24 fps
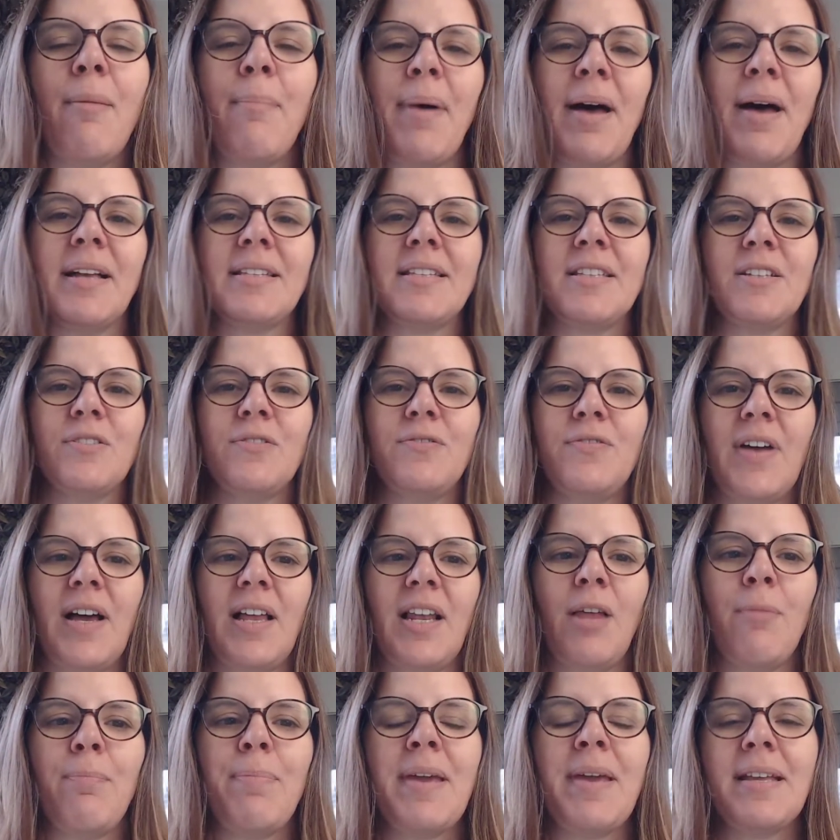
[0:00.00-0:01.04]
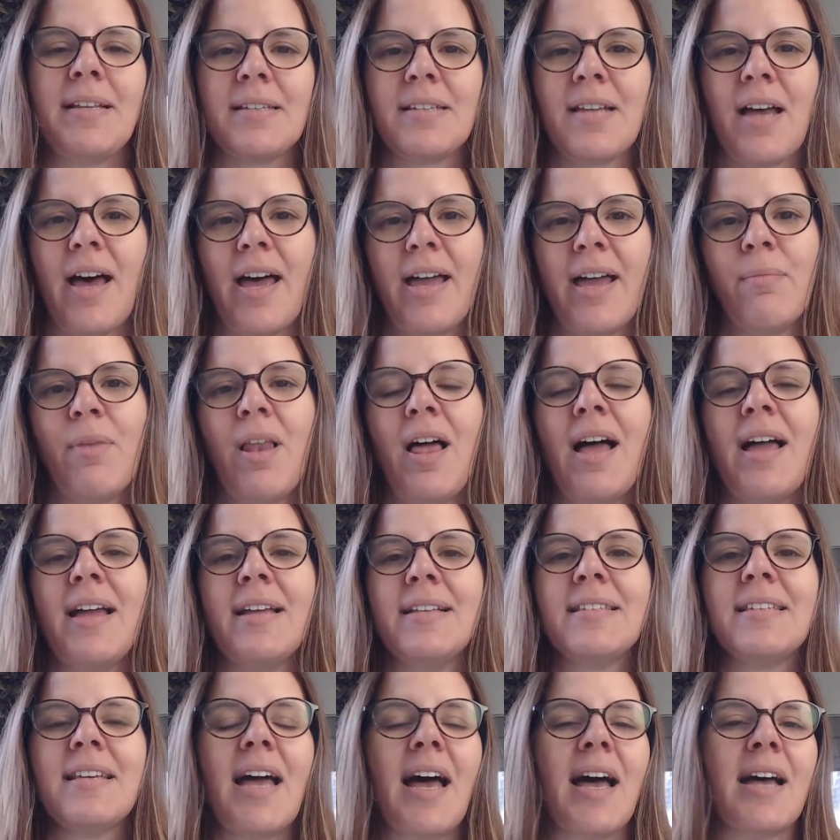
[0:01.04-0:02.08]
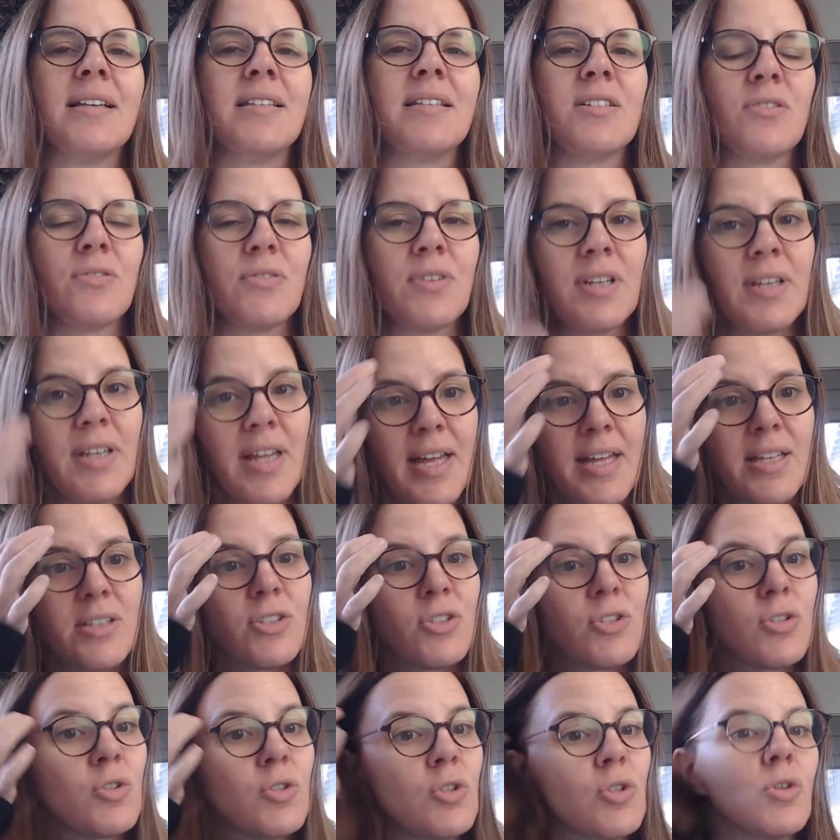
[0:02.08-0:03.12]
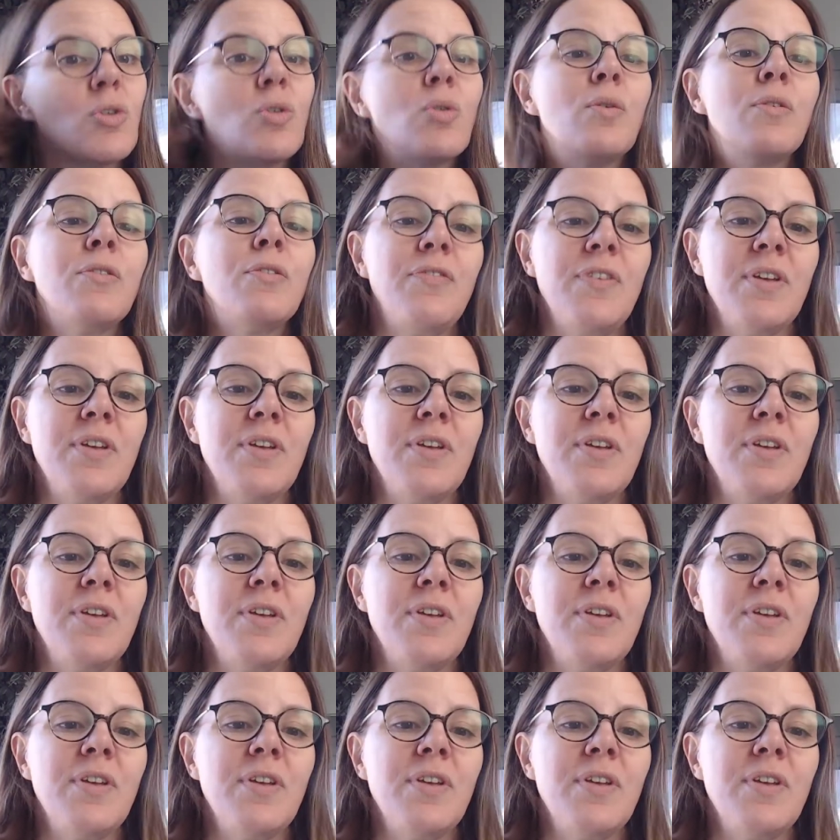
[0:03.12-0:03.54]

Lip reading: about developing timelines as it relates to